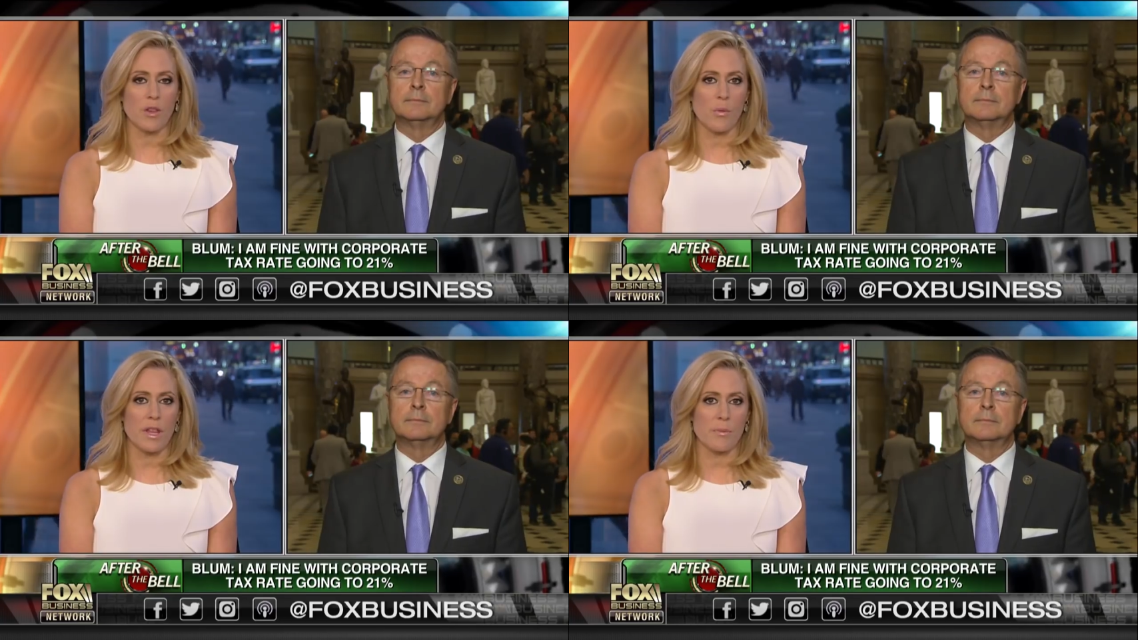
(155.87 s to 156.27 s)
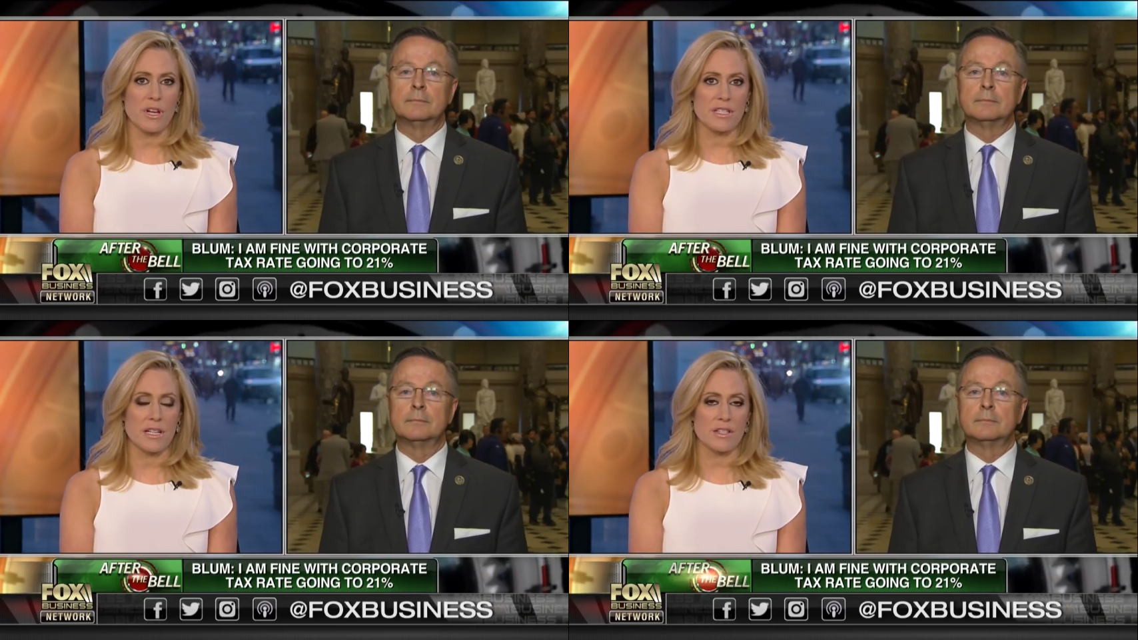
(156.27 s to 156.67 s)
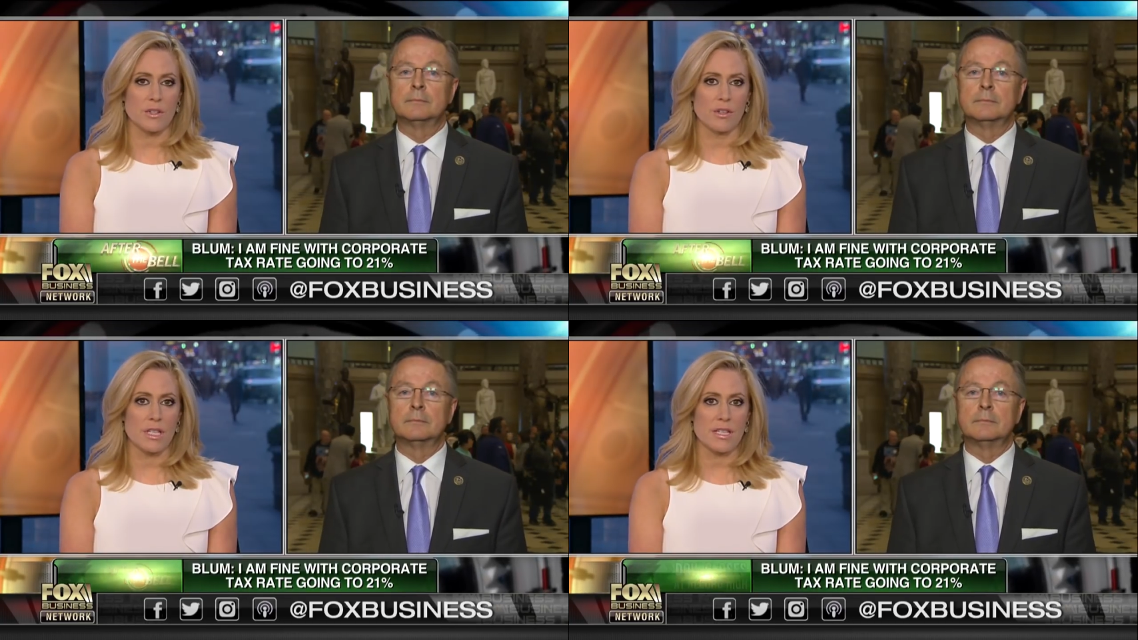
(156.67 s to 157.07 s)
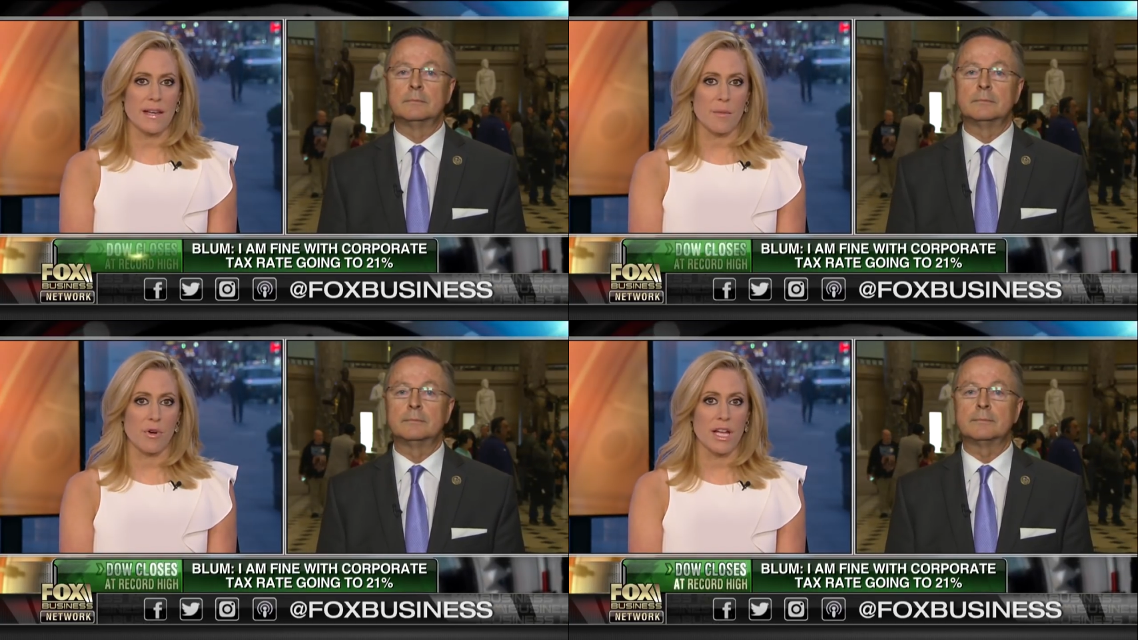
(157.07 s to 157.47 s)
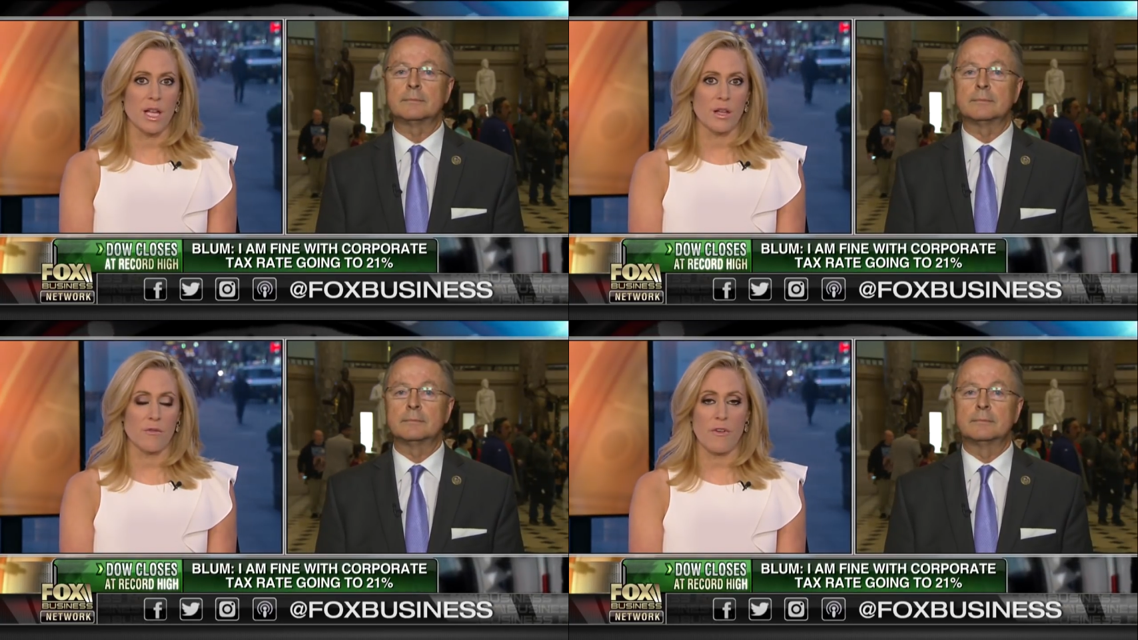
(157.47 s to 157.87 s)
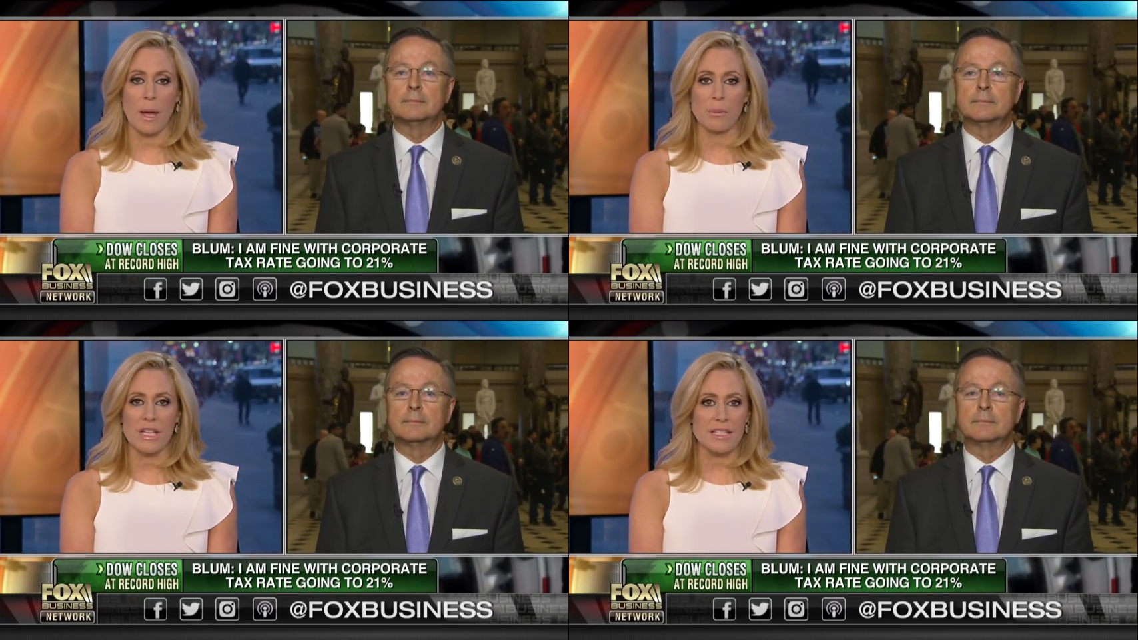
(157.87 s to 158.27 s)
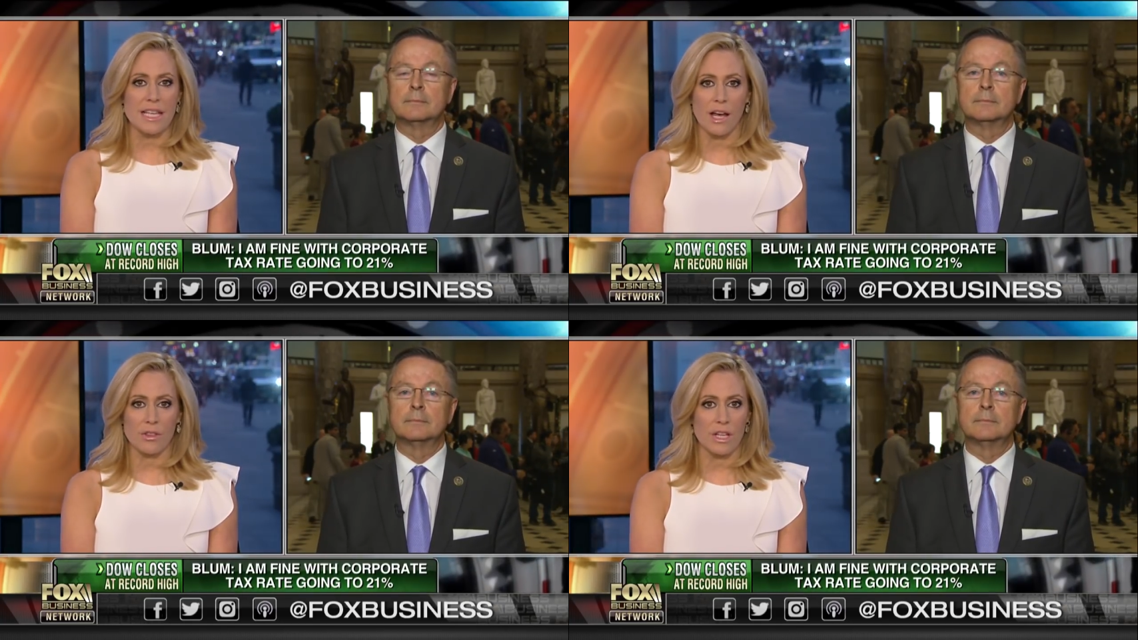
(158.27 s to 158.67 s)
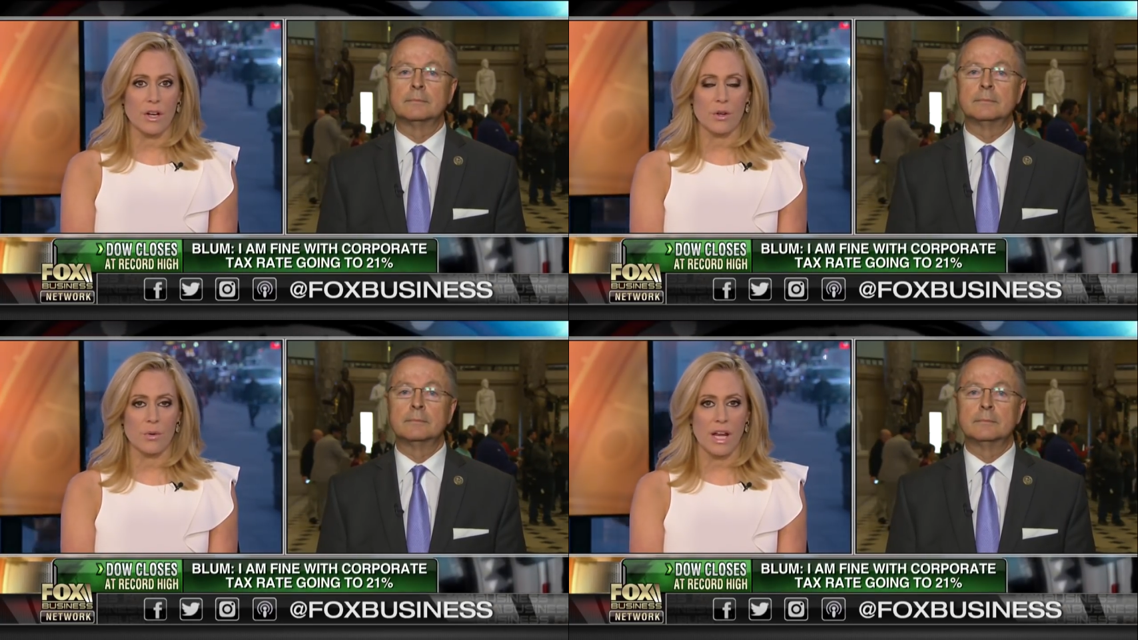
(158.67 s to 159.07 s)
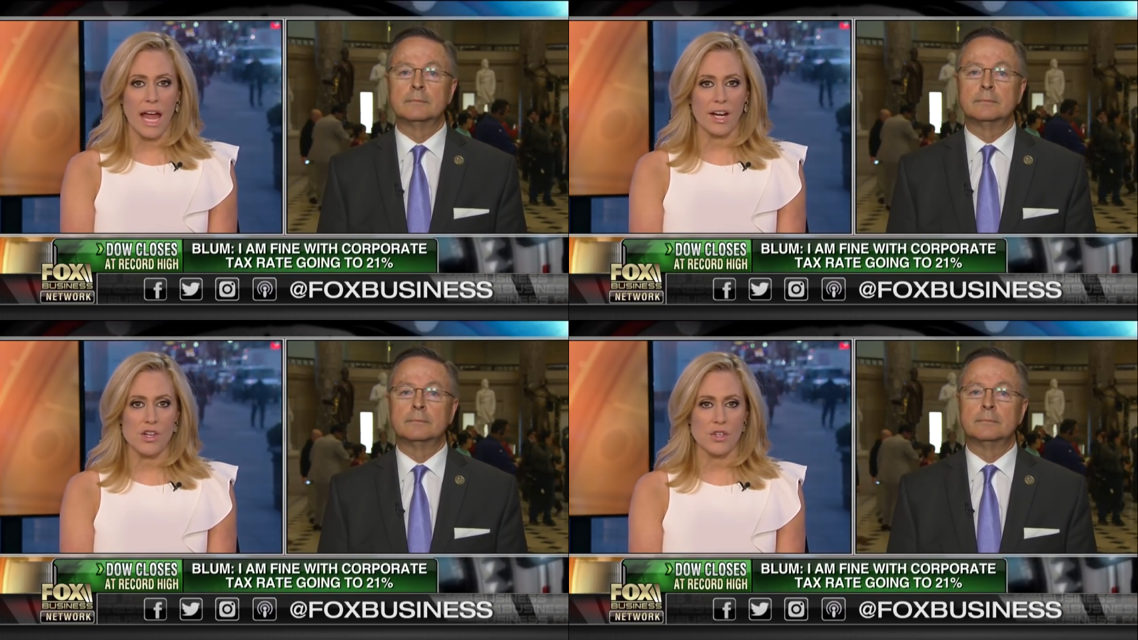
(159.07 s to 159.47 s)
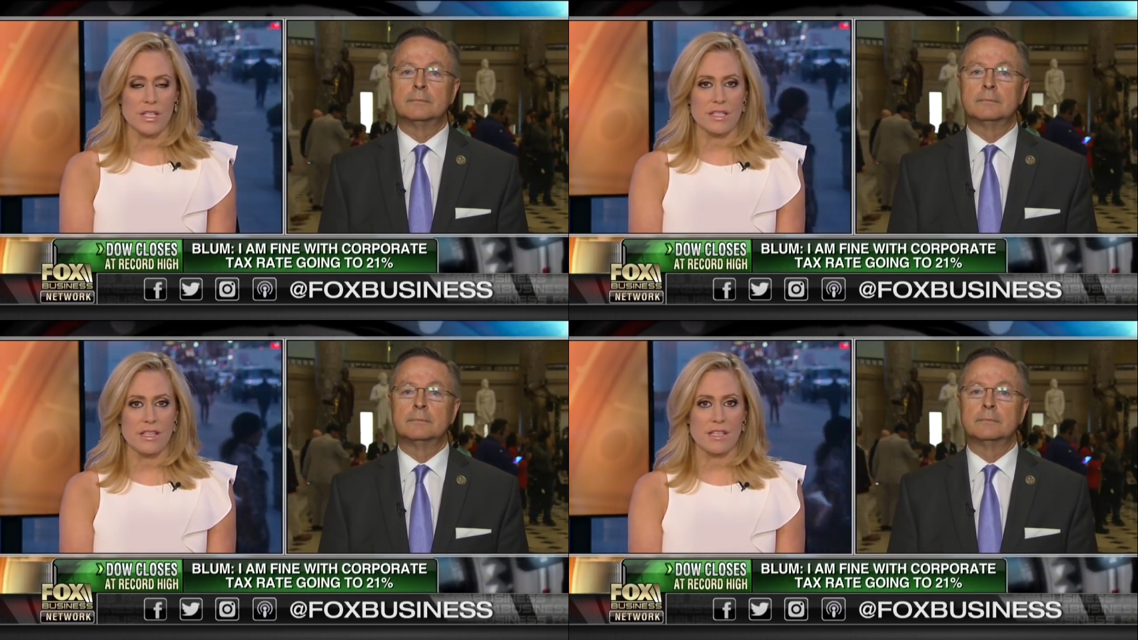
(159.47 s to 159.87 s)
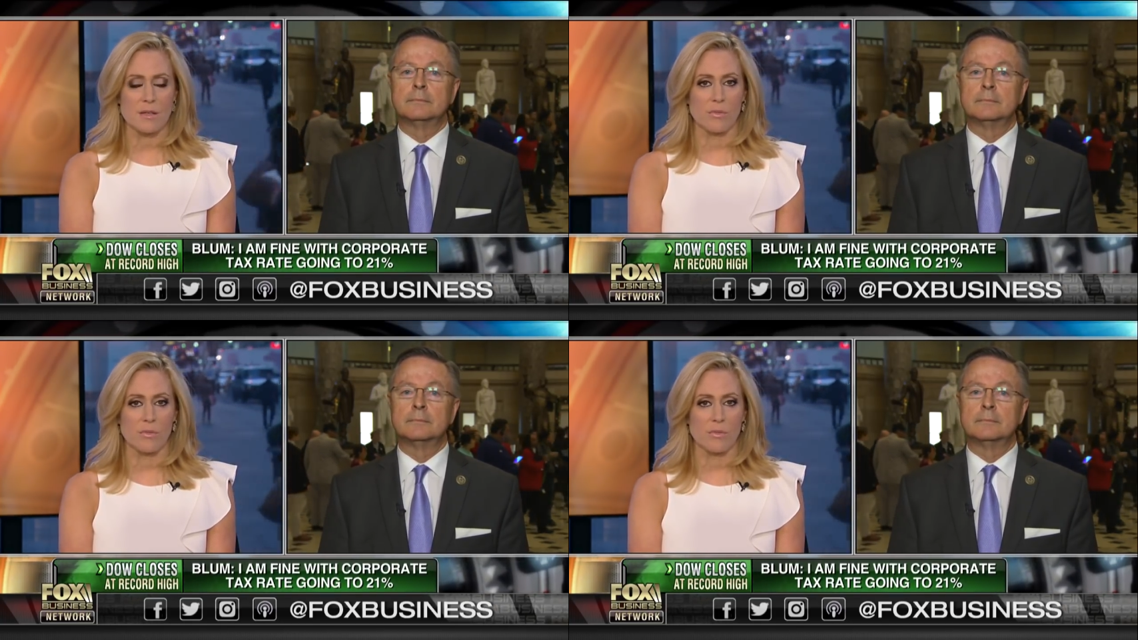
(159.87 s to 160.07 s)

Speaker 1: the way the president sold it today, bringing families out there who would actually see some